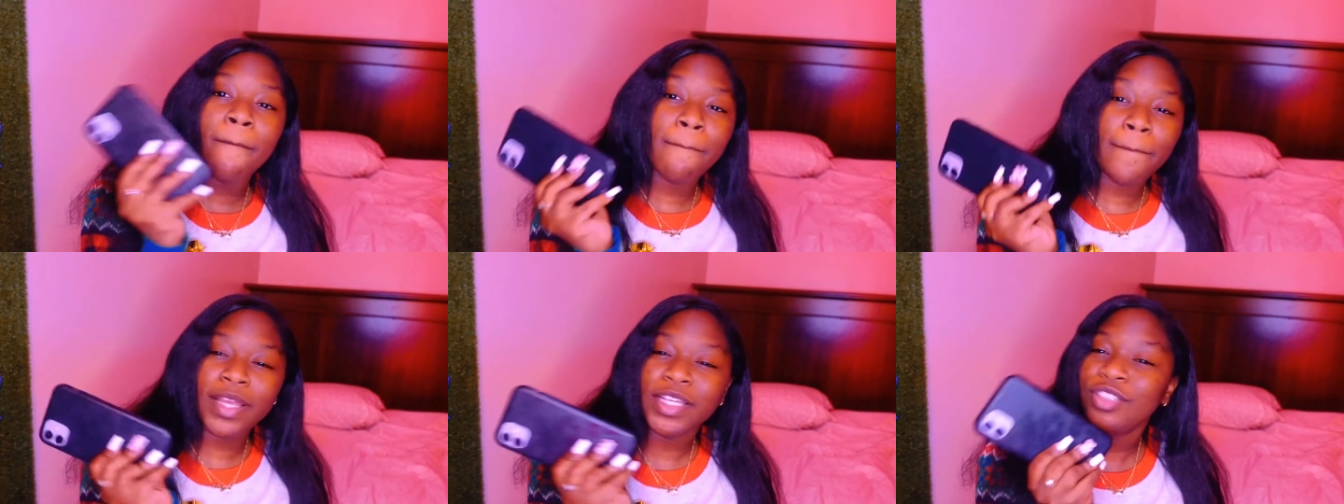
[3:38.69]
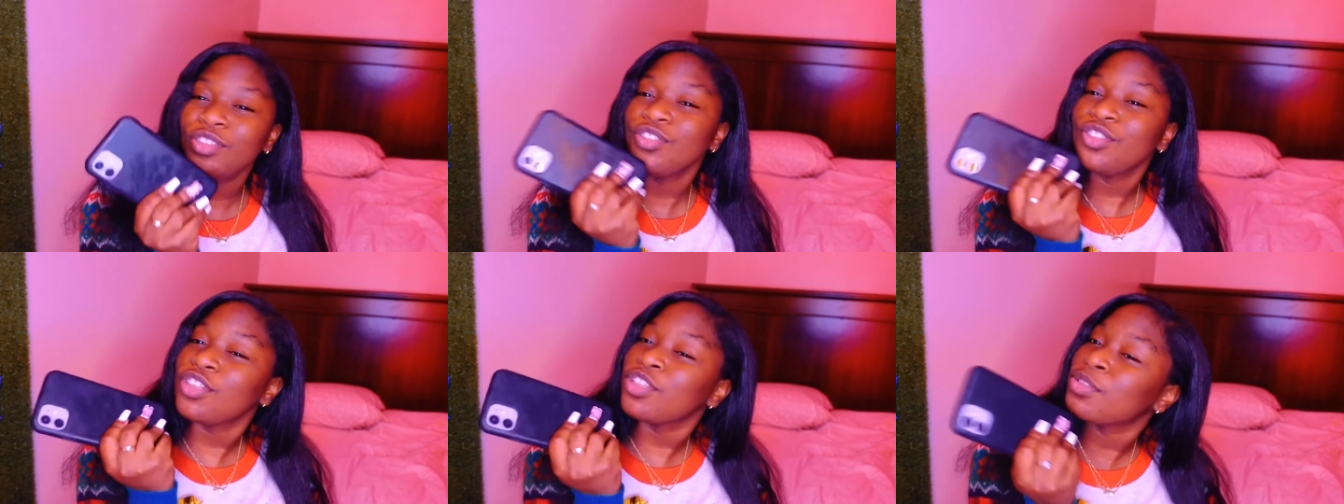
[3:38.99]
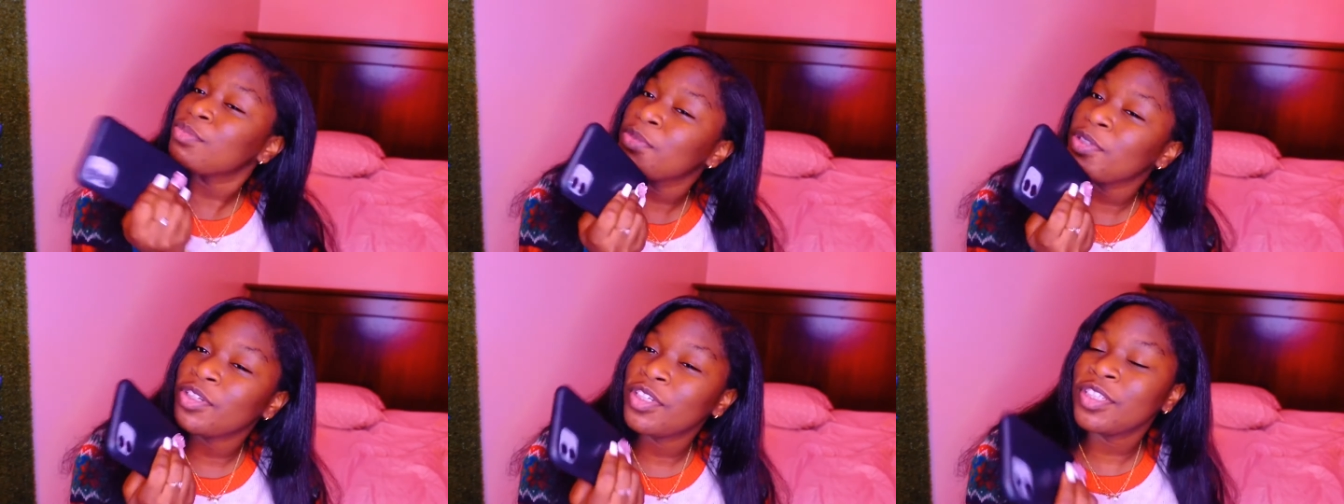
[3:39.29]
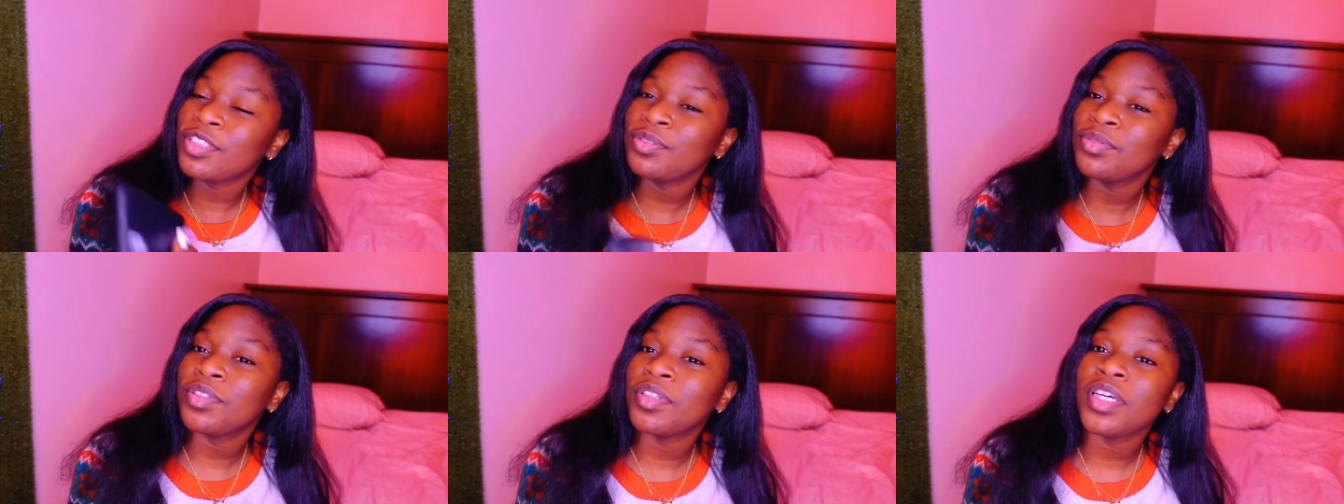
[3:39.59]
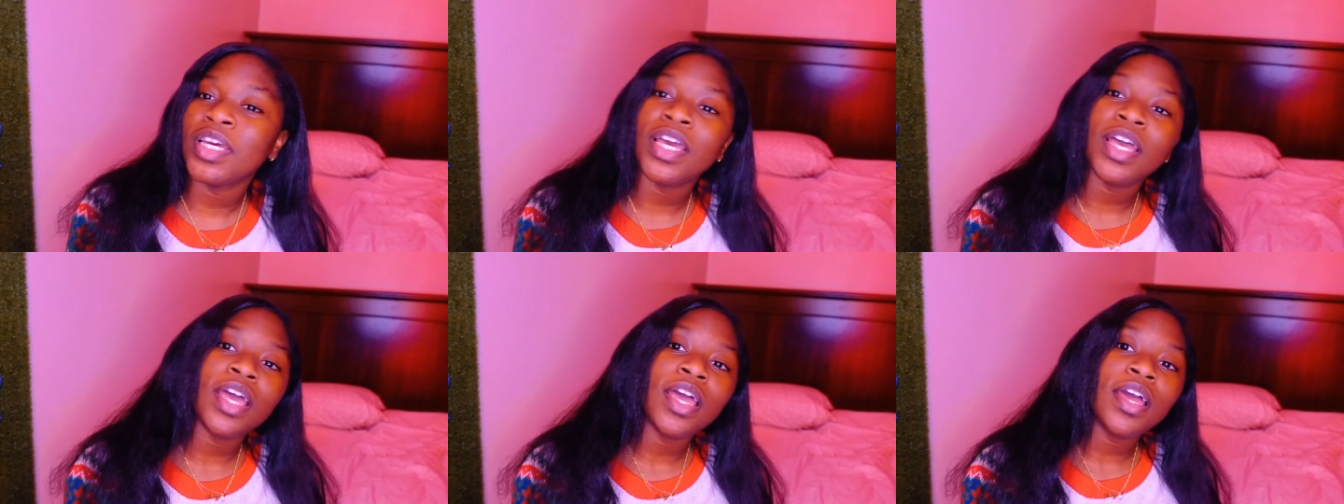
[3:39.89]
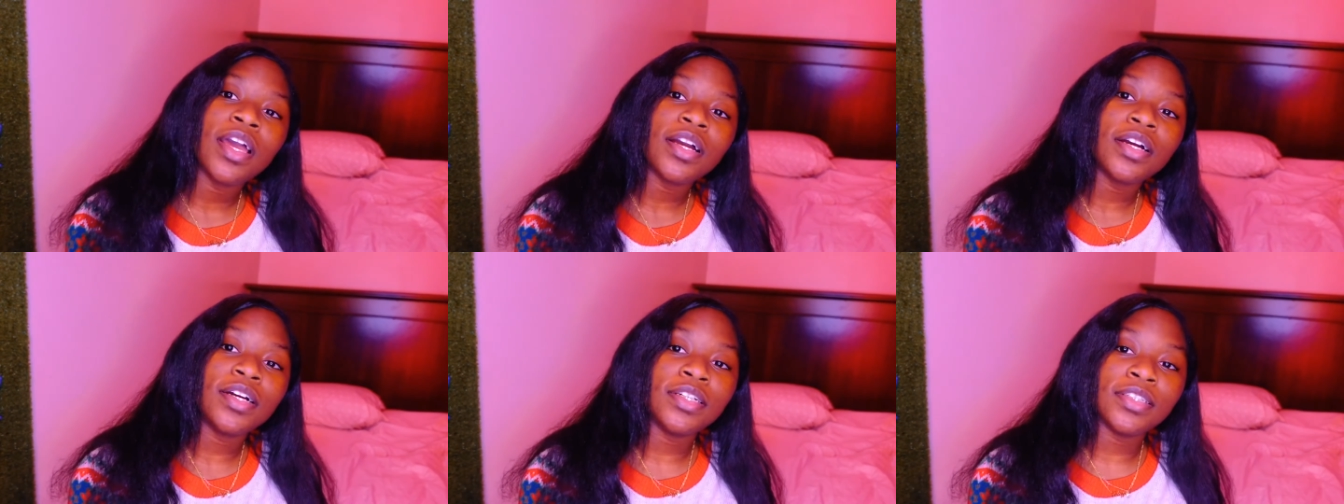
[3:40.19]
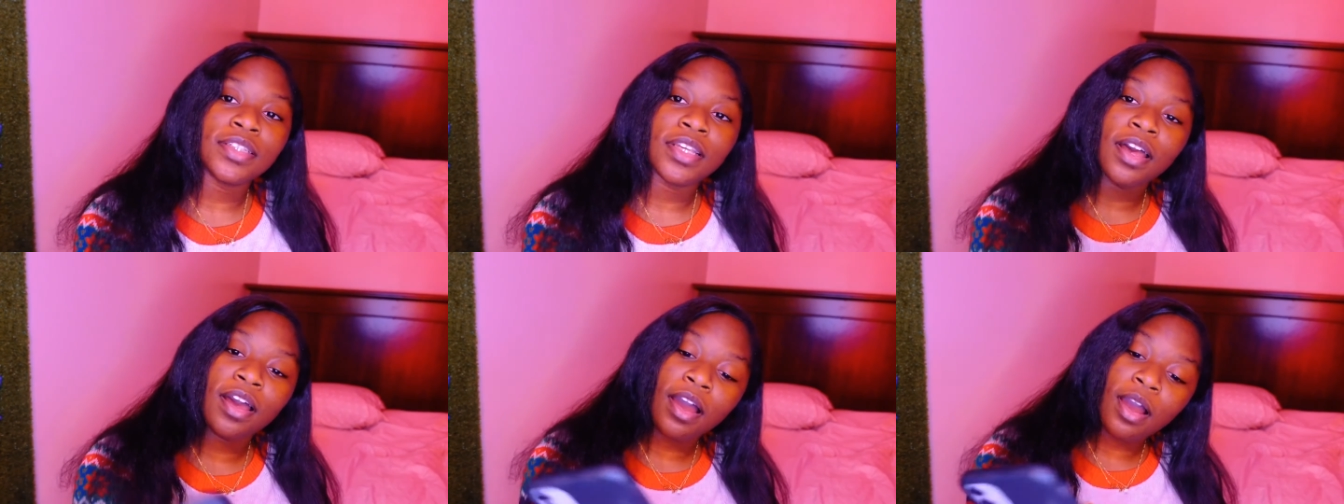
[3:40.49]
Make sure you trust me on this one.
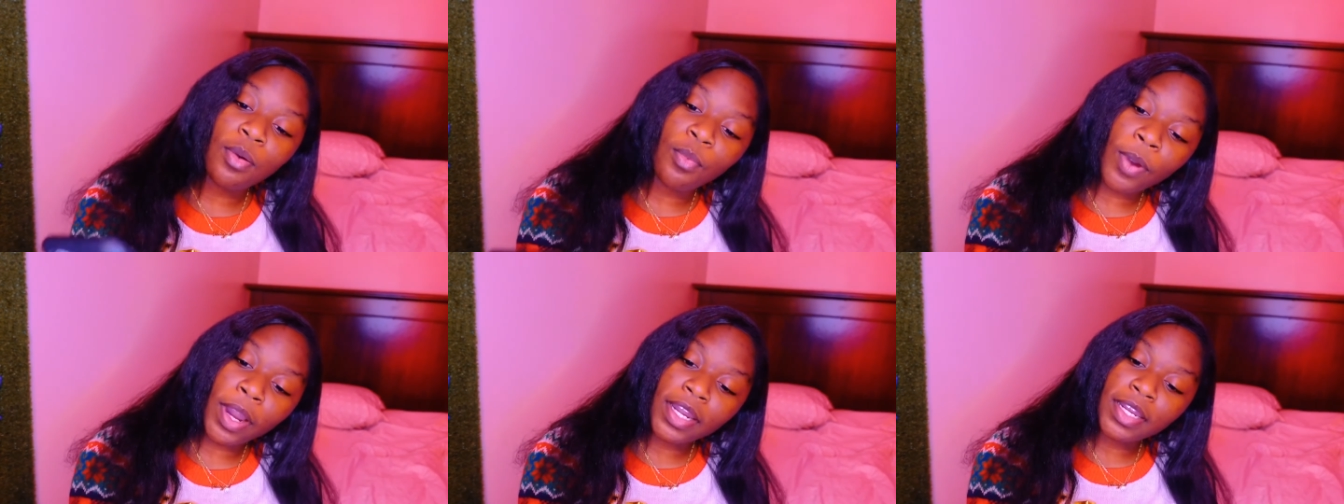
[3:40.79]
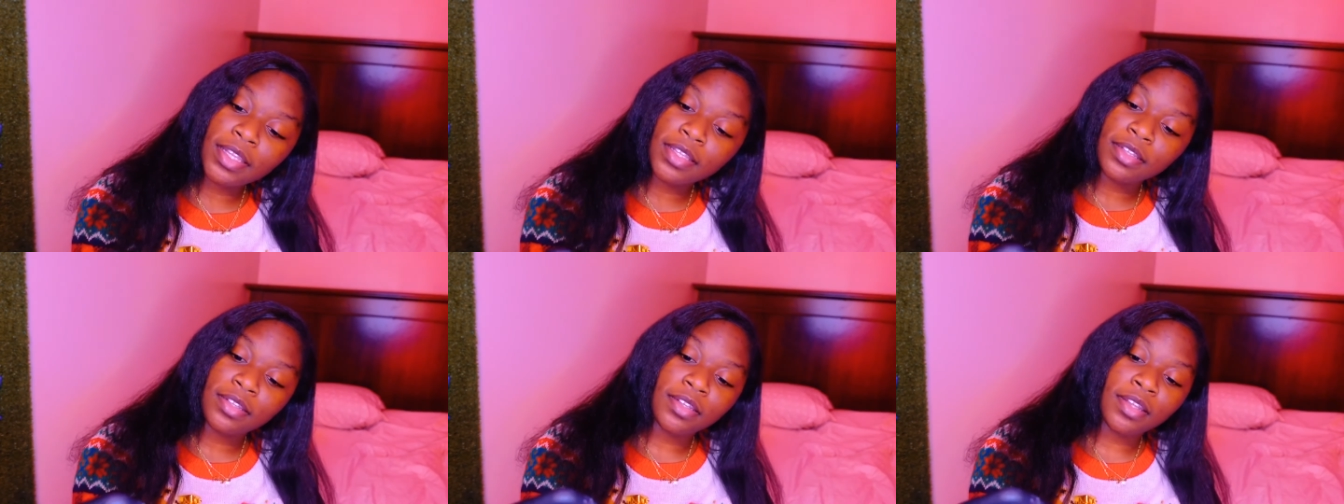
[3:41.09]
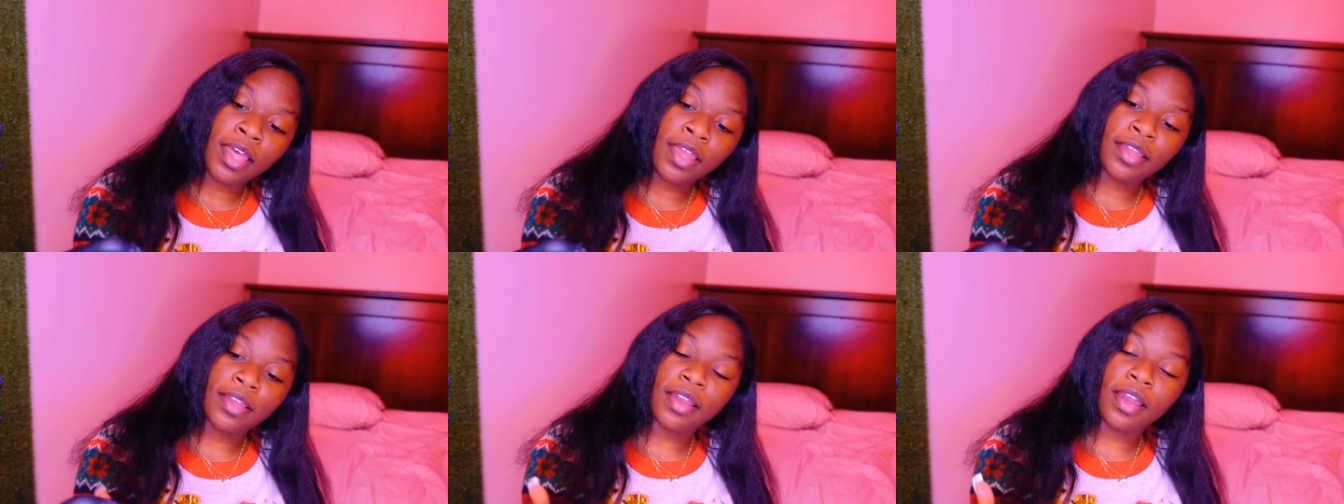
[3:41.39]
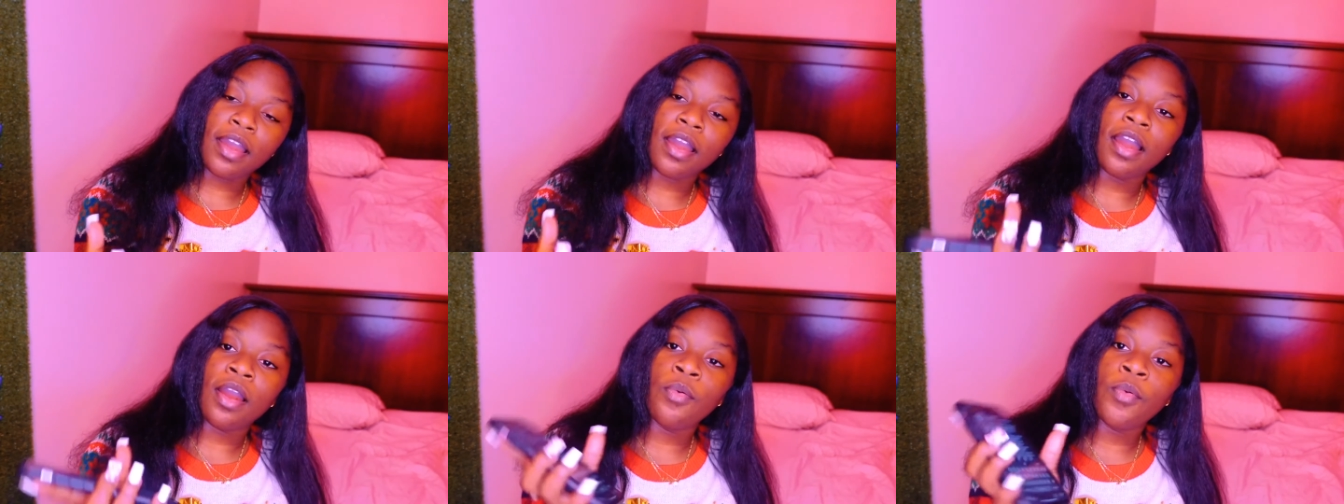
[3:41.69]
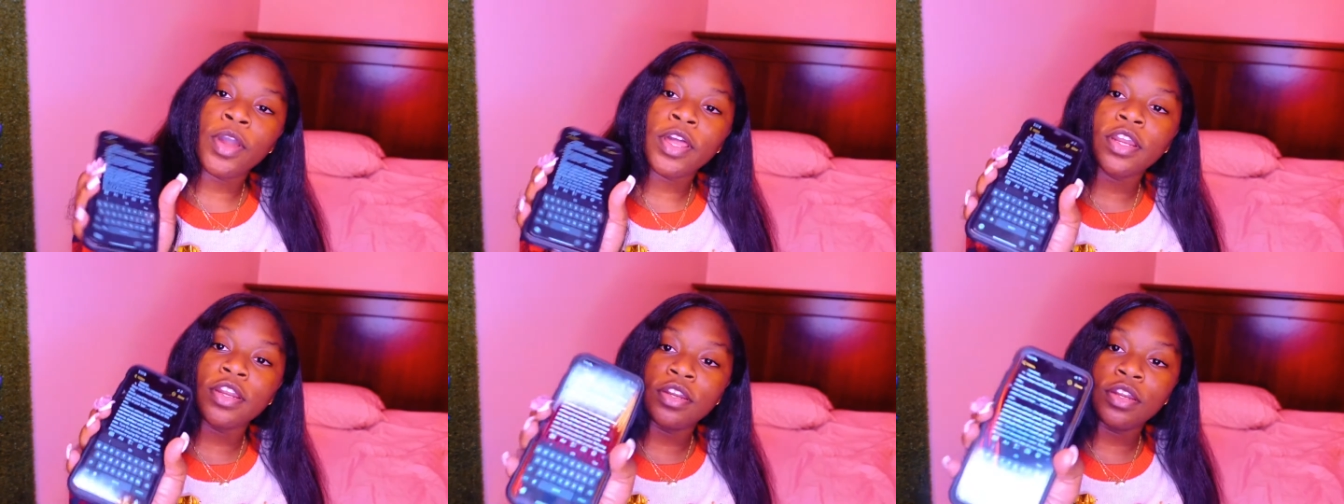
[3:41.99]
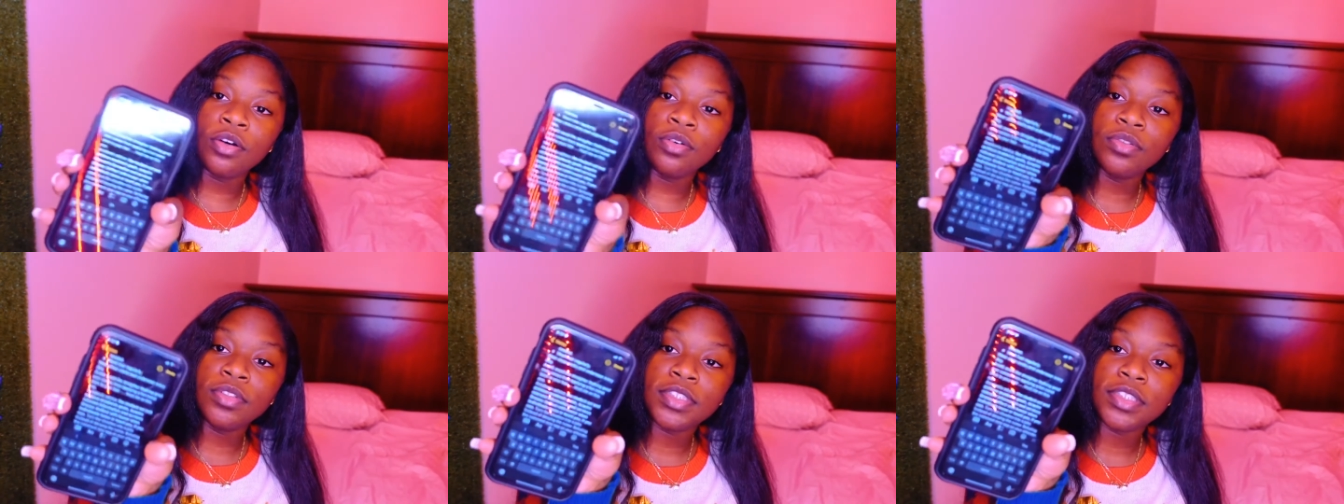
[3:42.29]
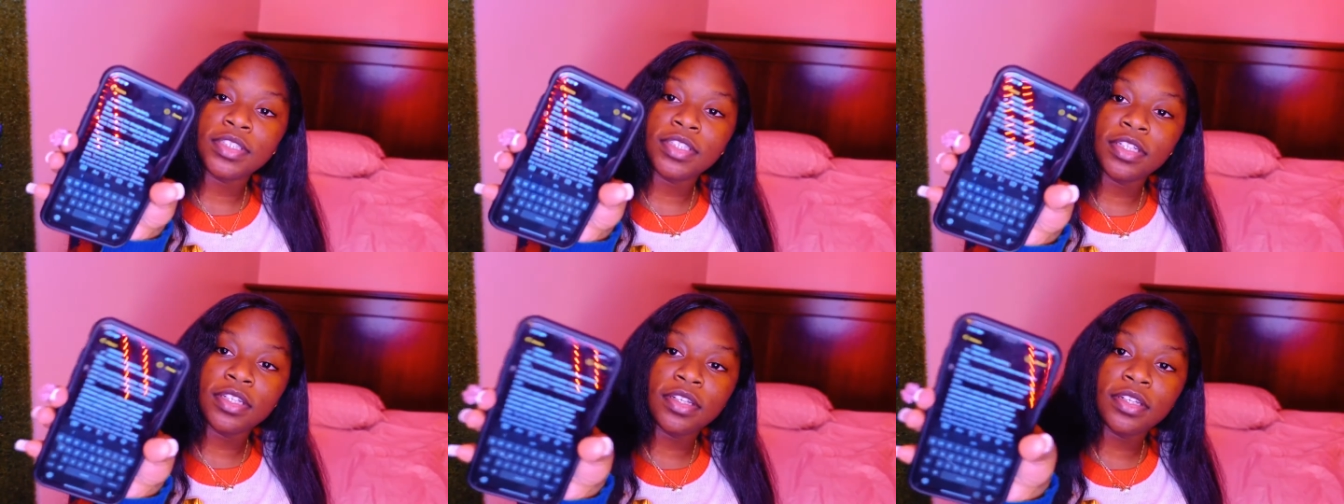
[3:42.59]
Cause I'm writing like I'm writing notes.